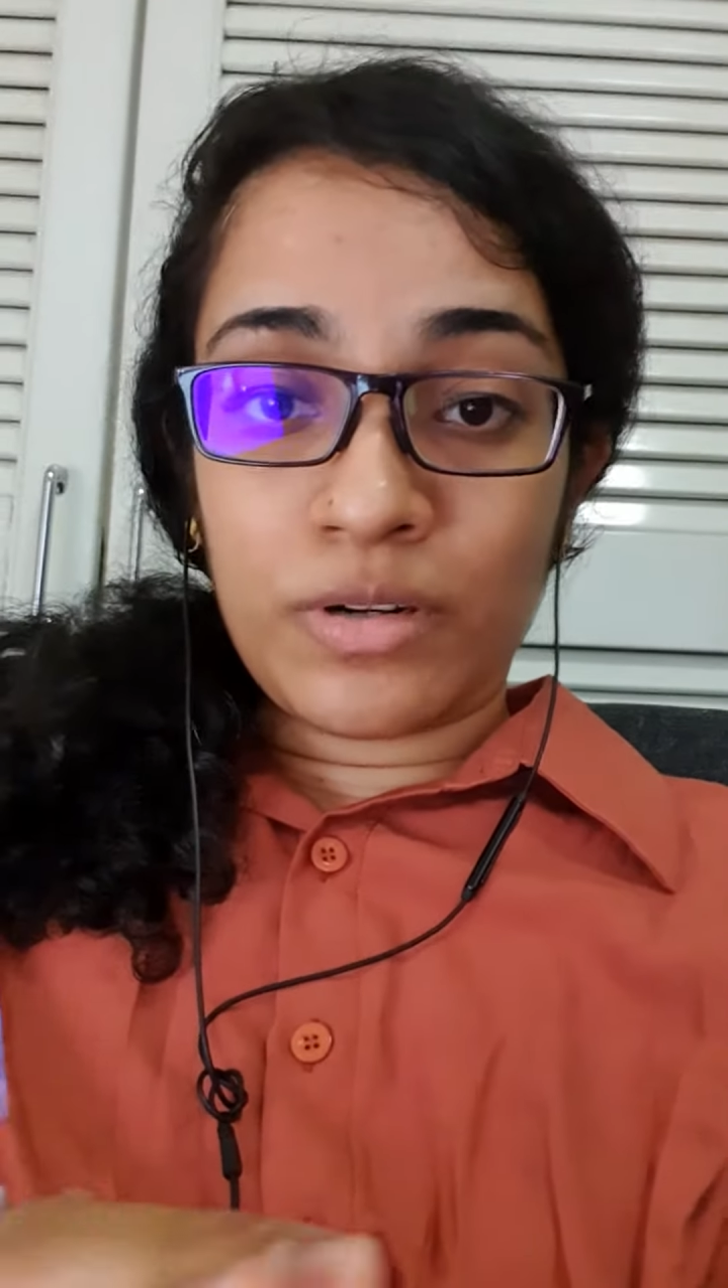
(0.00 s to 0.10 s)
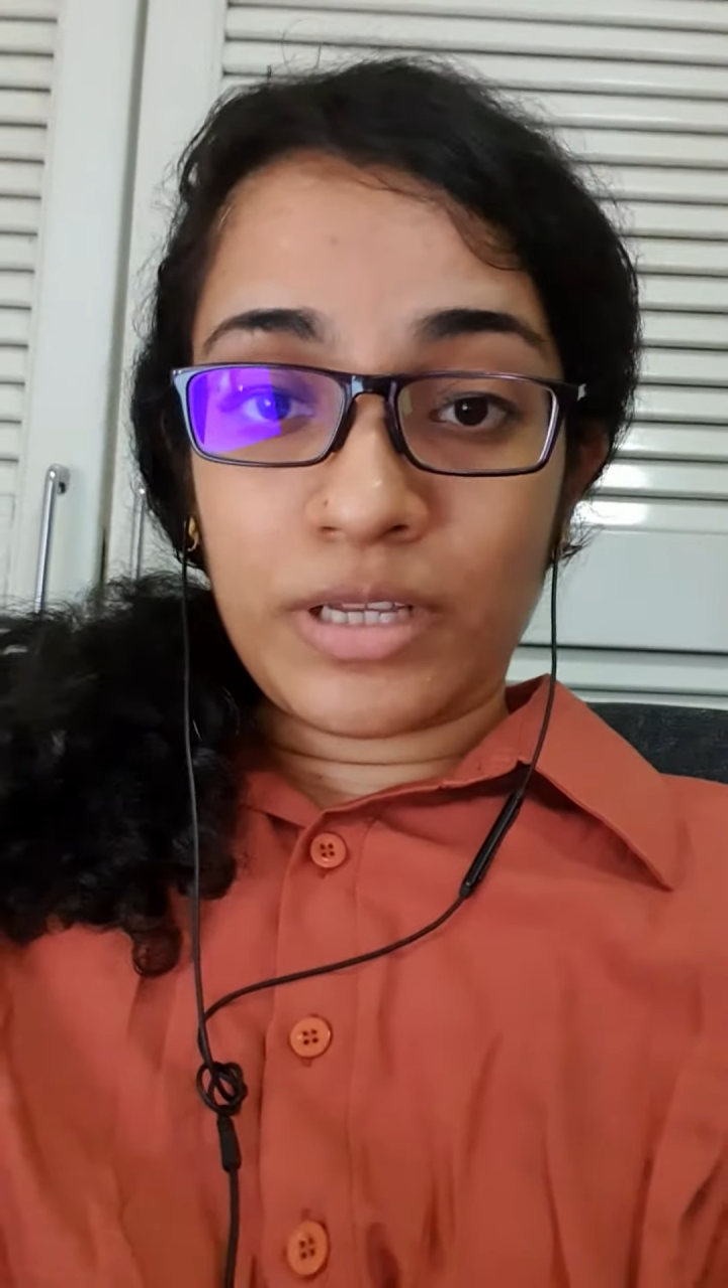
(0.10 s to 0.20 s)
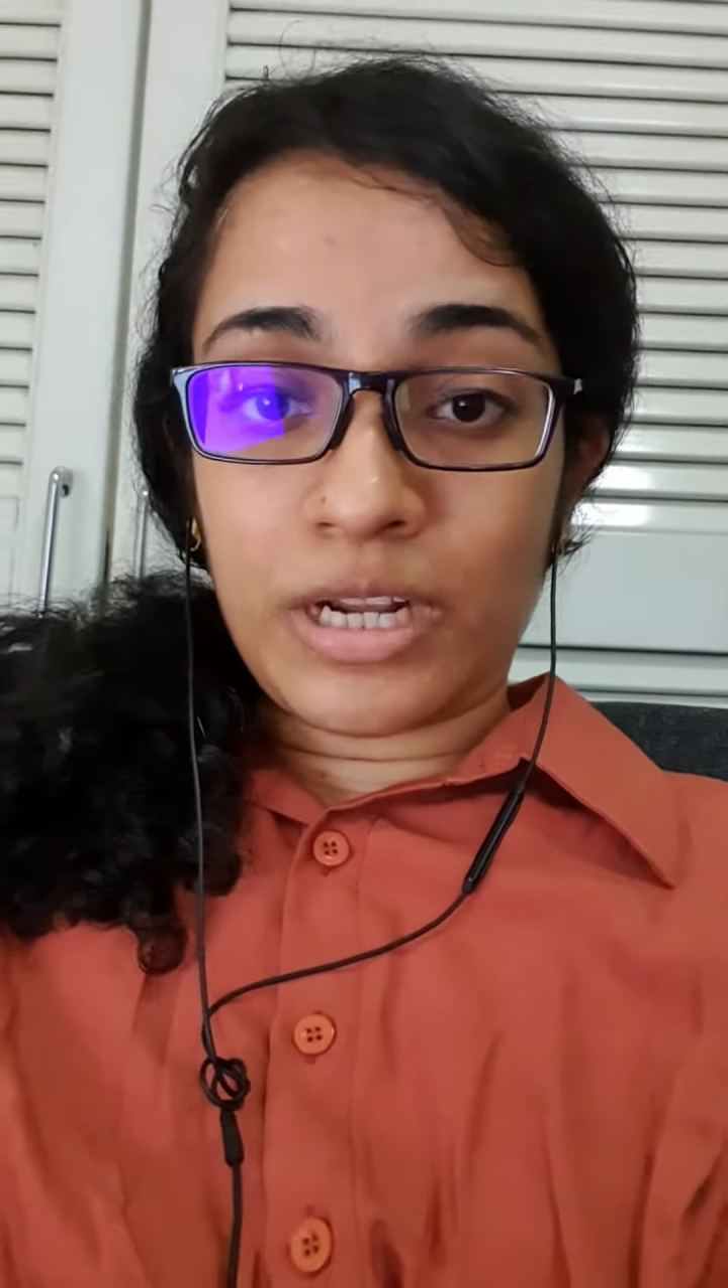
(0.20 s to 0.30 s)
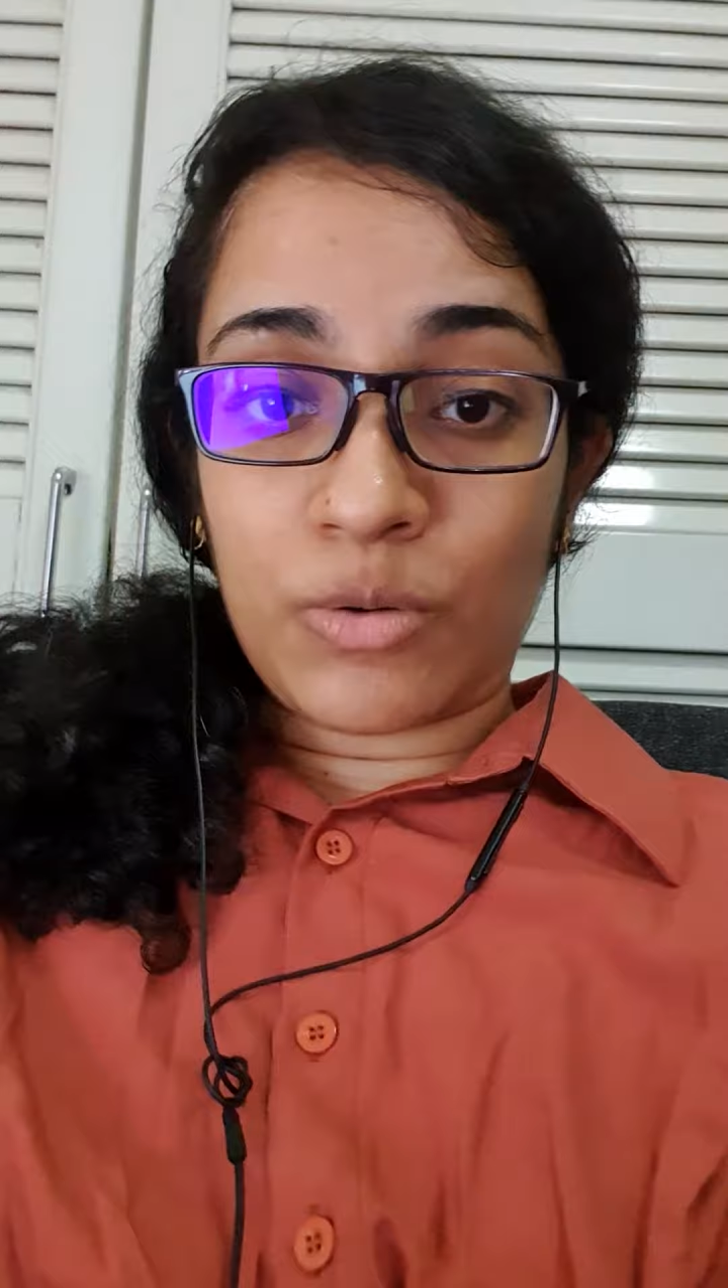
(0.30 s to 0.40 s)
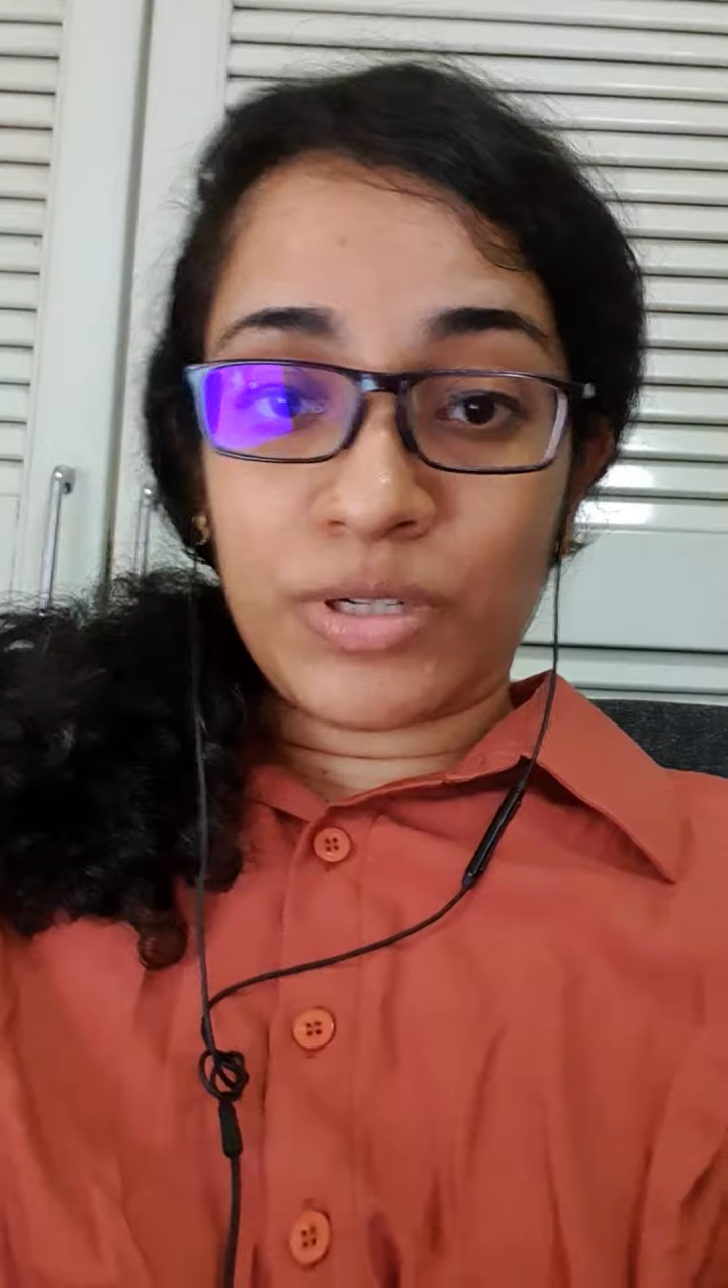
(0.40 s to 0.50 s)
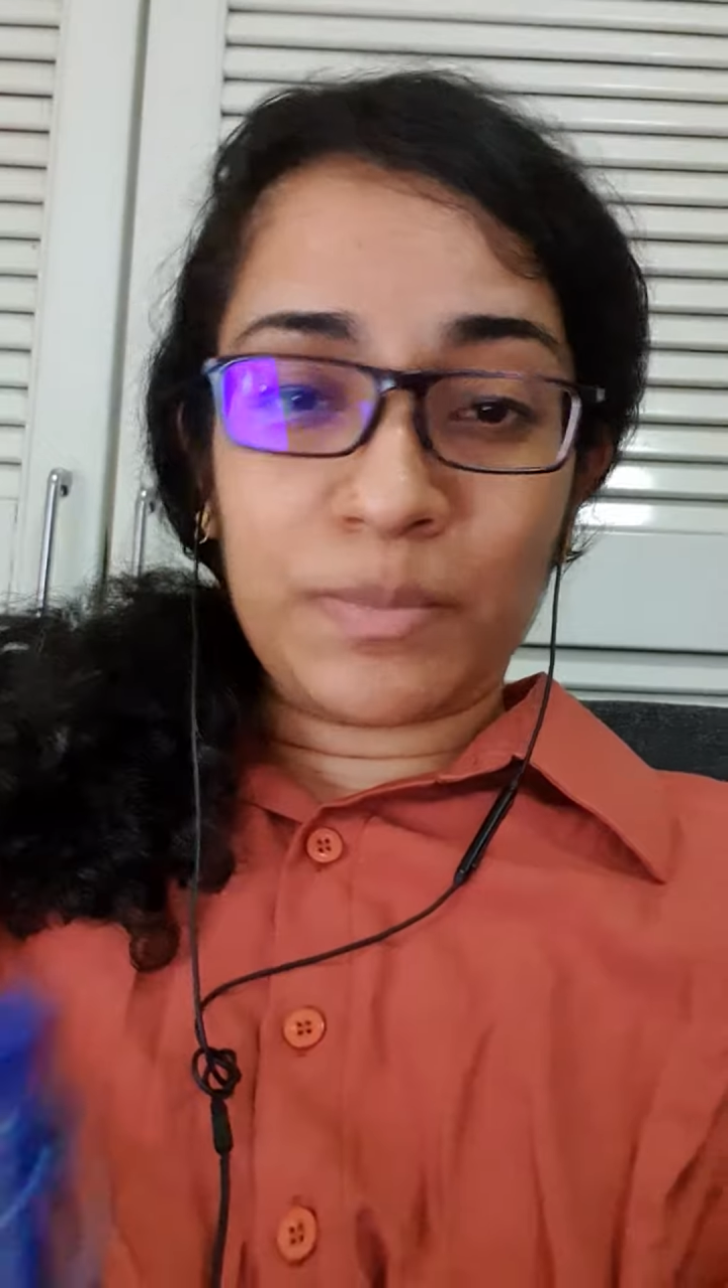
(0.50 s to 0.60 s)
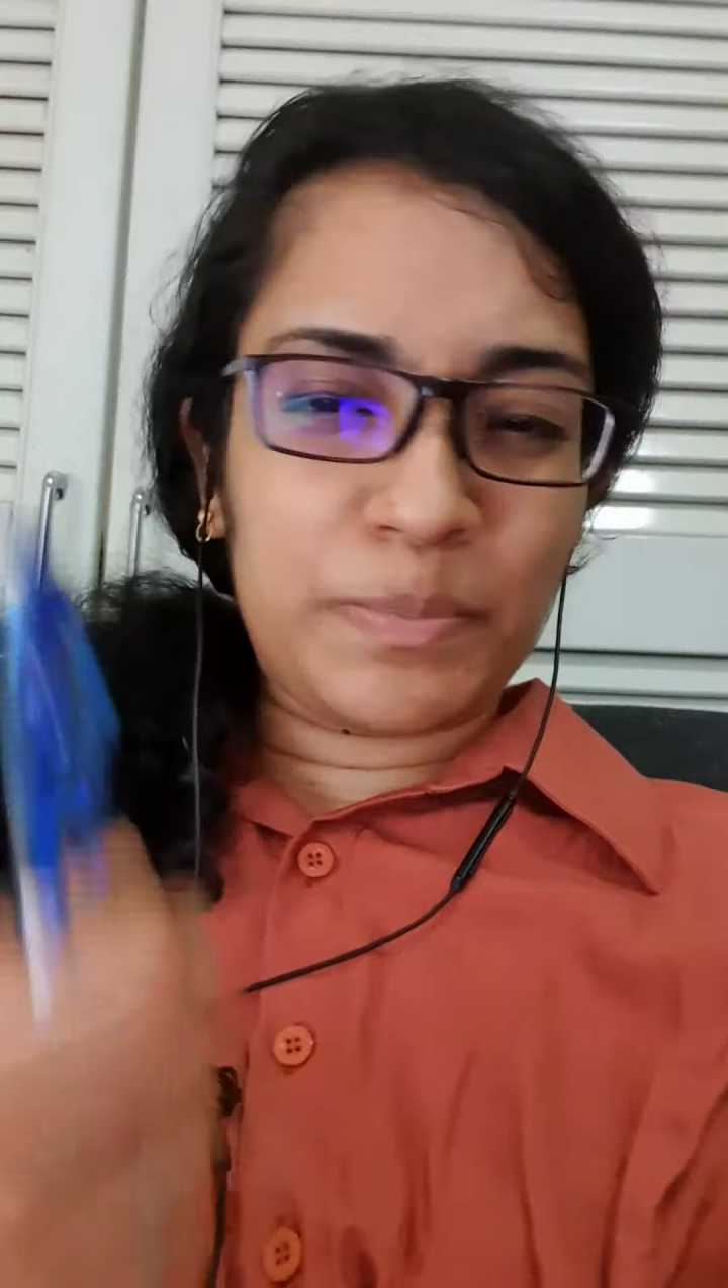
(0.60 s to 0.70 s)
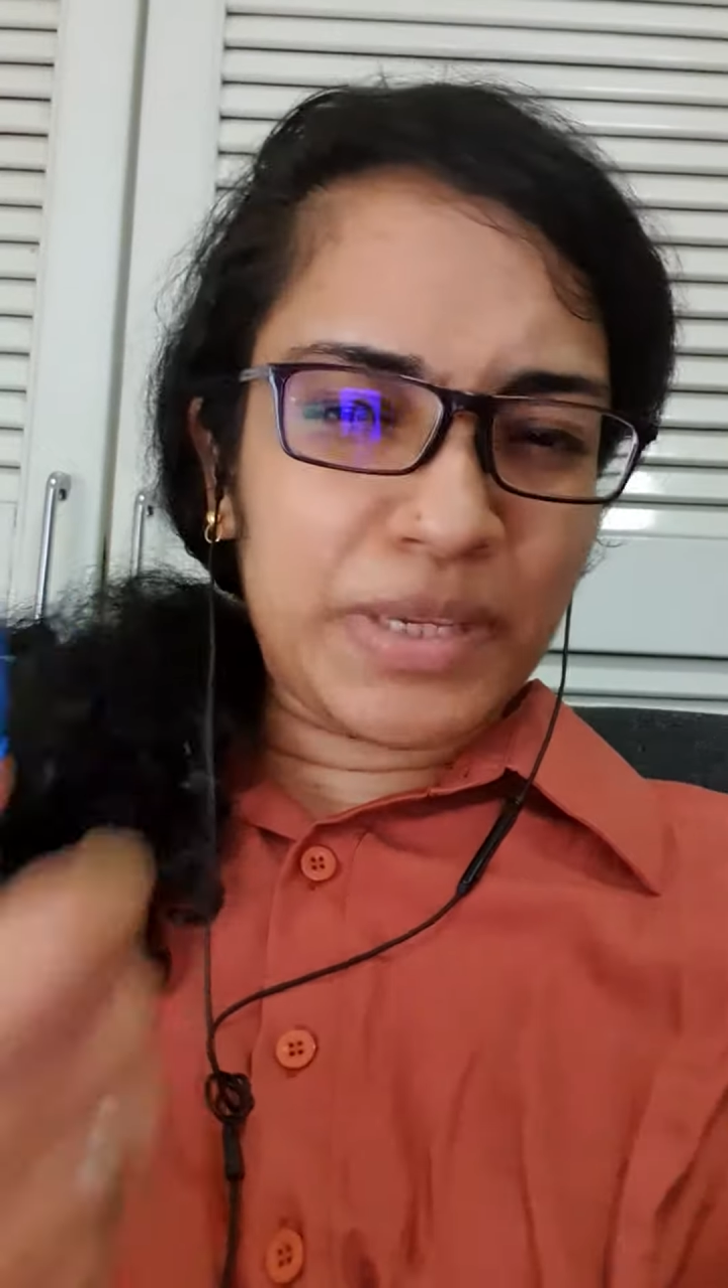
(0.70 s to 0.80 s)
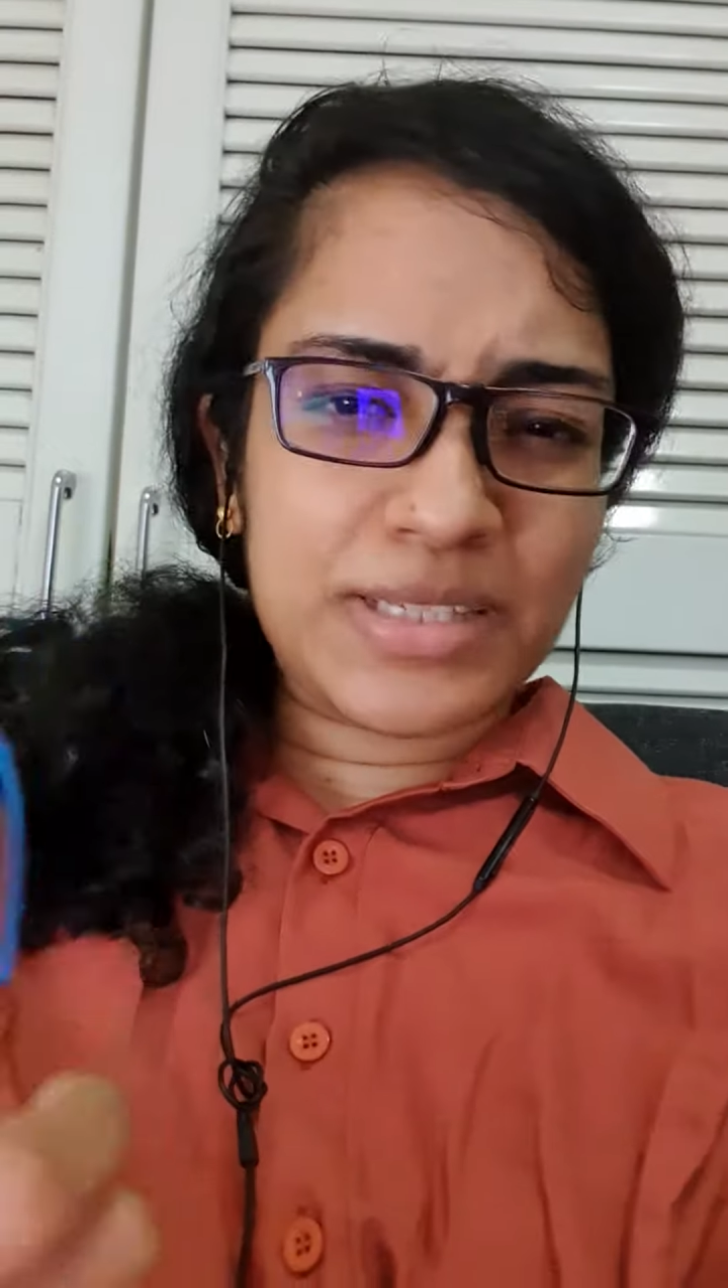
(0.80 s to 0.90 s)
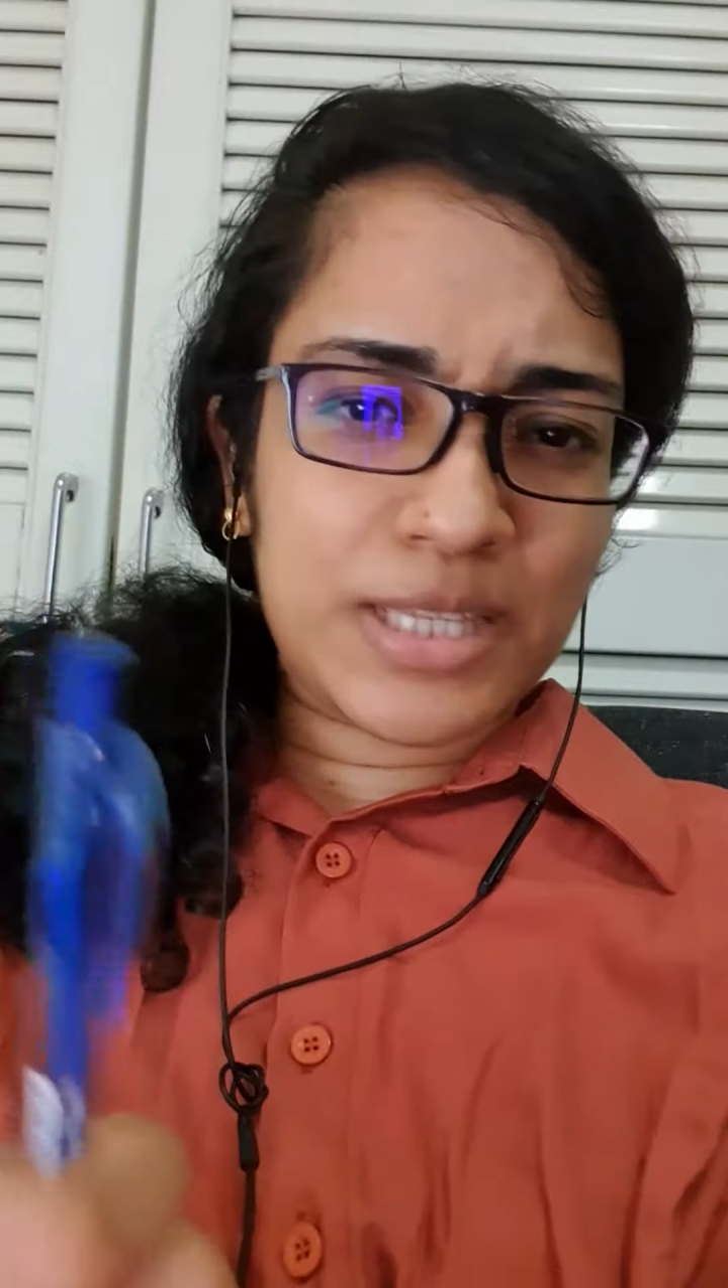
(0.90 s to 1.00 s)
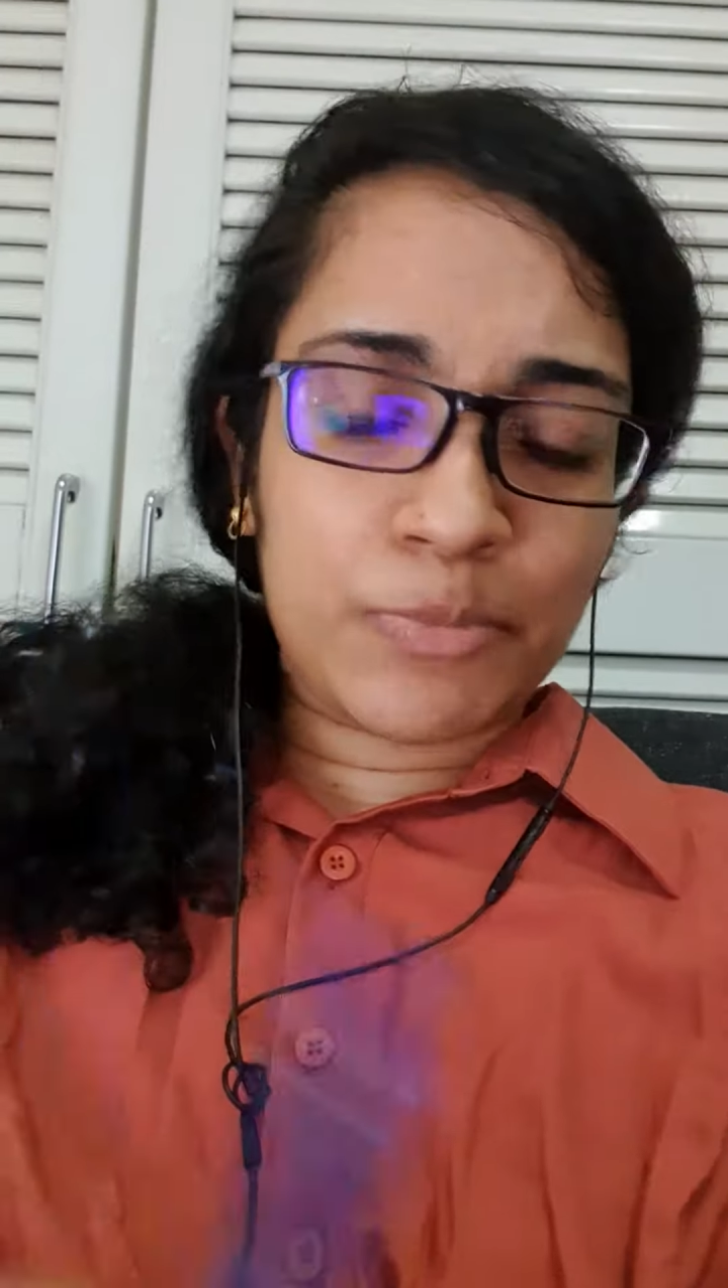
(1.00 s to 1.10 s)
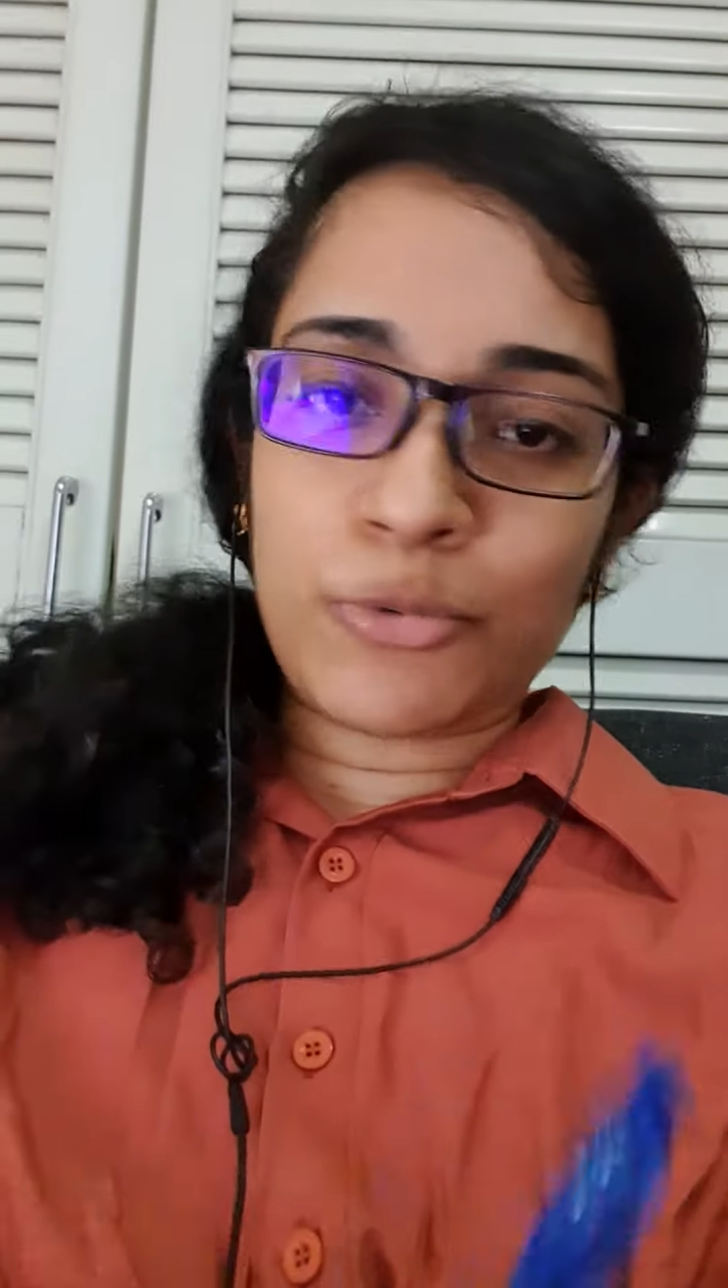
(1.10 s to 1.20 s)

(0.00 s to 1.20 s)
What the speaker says: around a basic